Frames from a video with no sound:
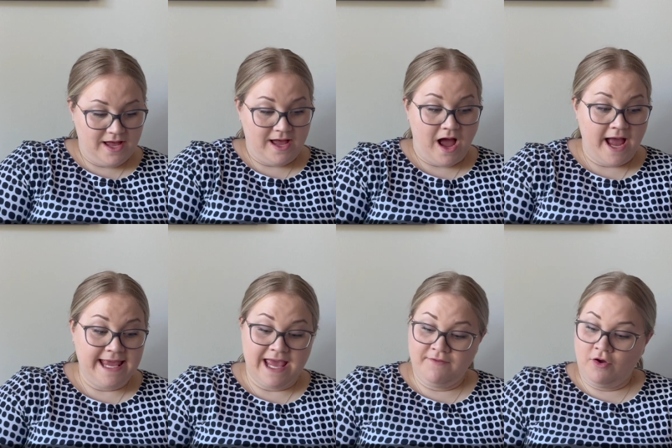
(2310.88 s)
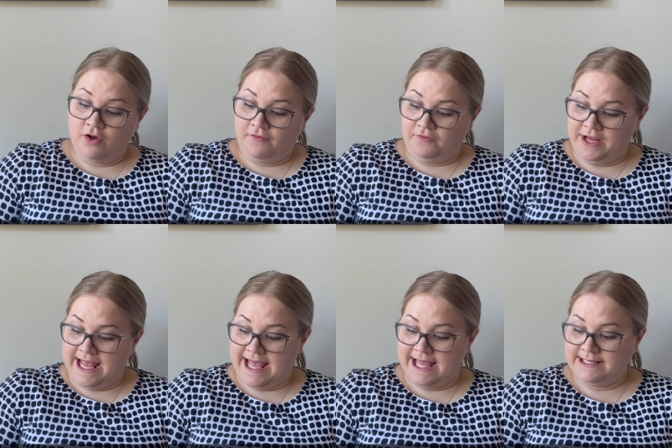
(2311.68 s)
I gave her free
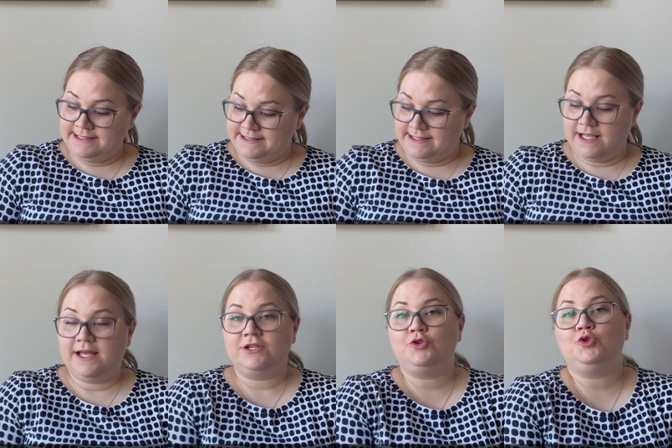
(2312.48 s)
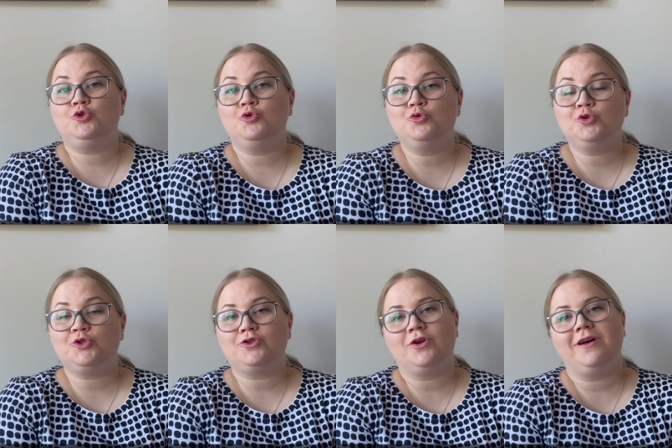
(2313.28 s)
hands to
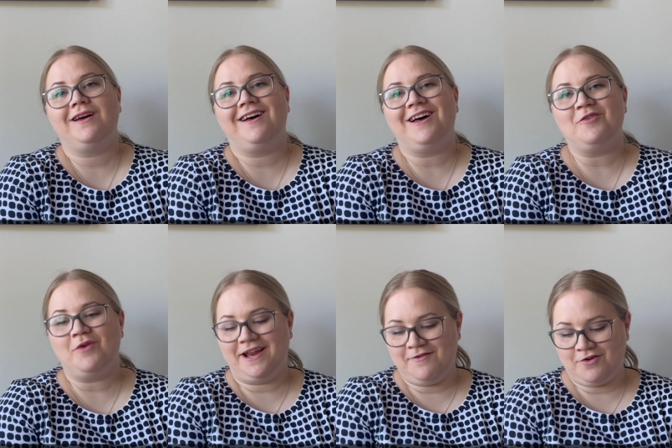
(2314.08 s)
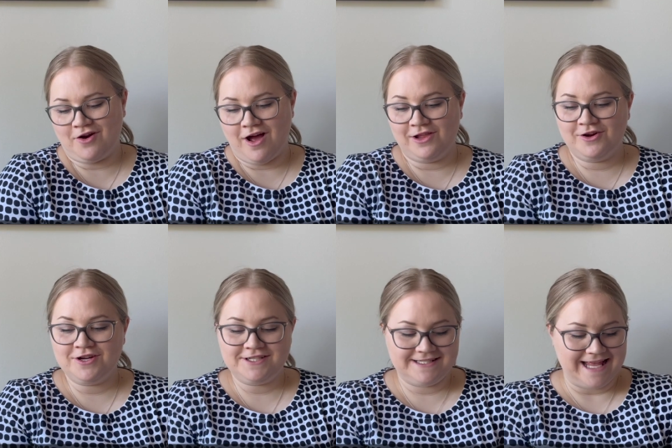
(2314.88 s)
choose whatever
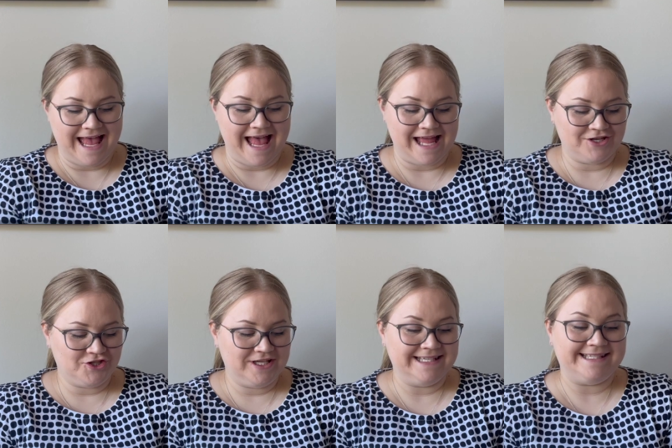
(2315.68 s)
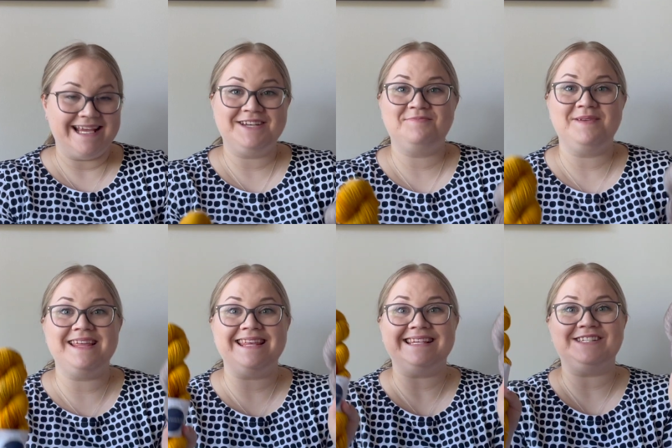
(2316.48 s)
colors, and she sent me
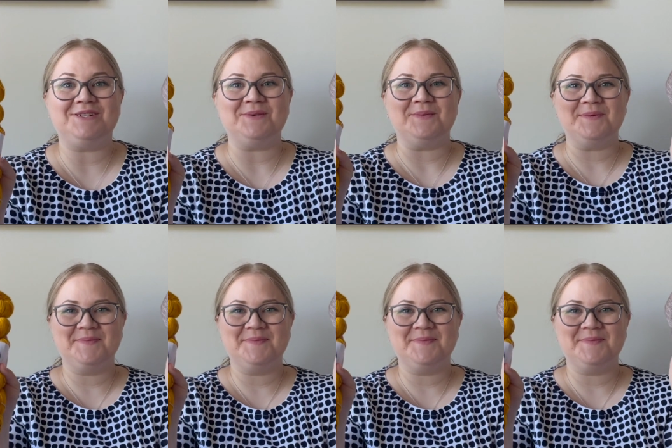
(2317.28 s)
these 2.